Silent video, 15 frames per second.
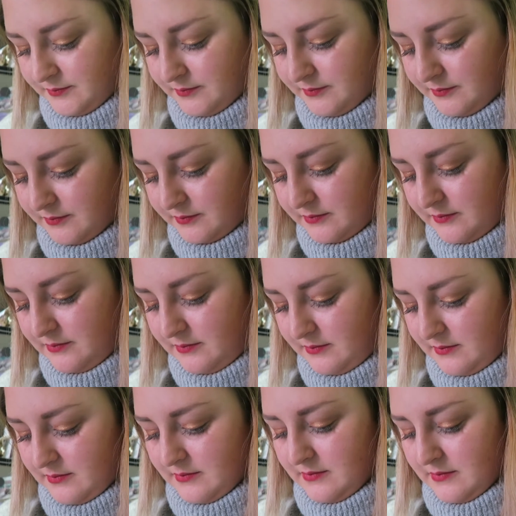
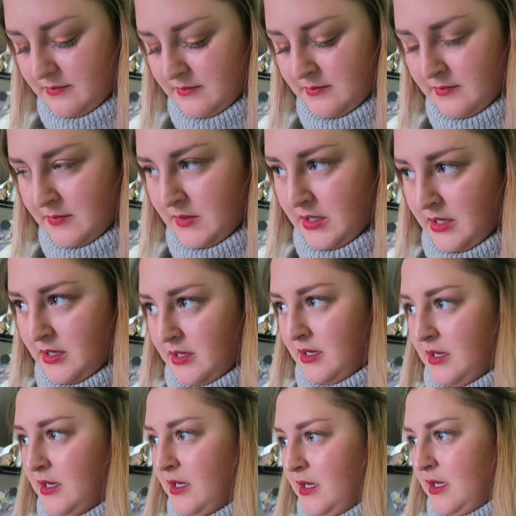
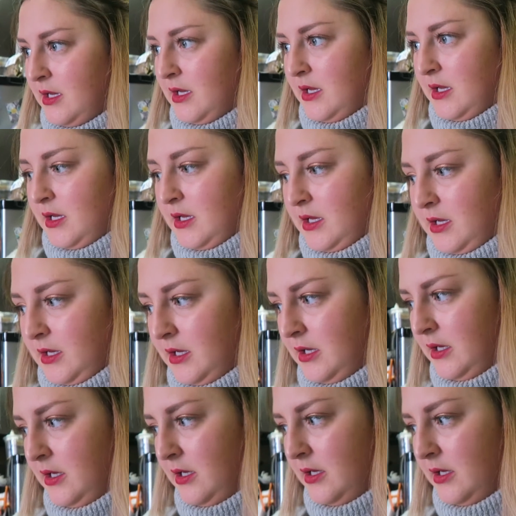No one is speaking in this clip.